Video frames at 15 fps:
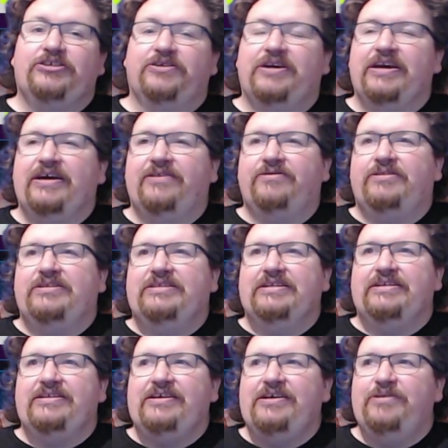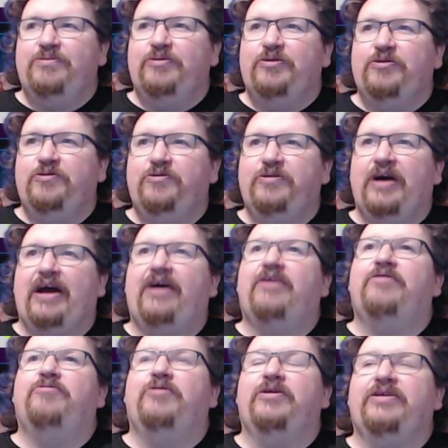chucking out the team who
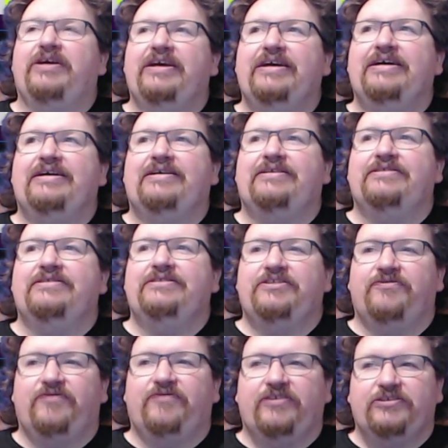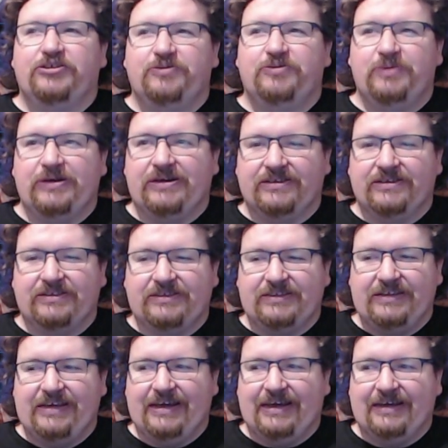are working on this version, because
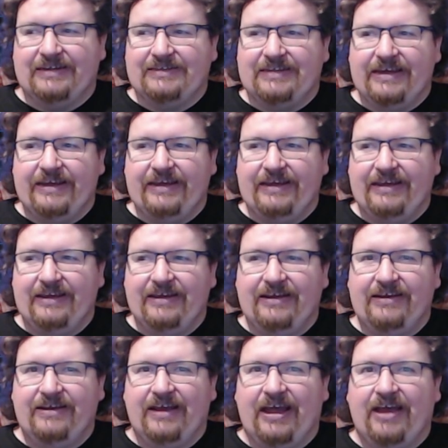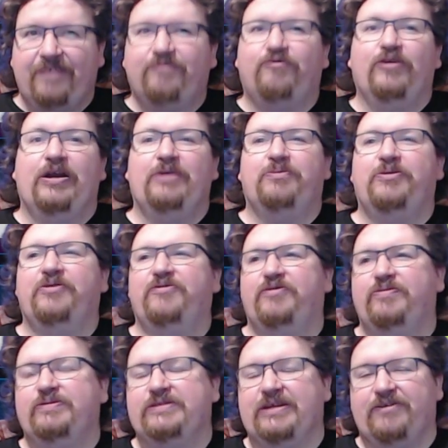they have well
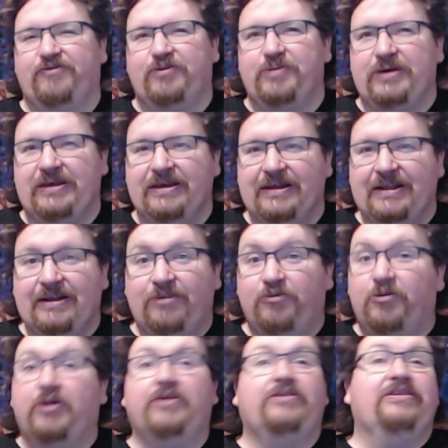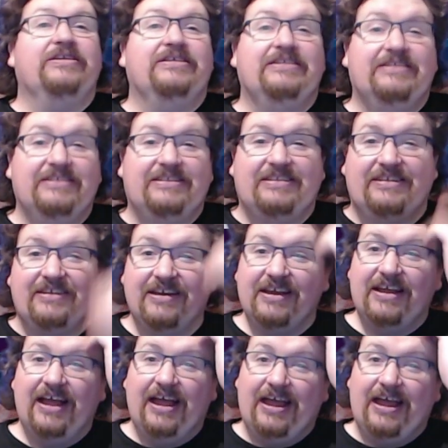proved themselves to be worthless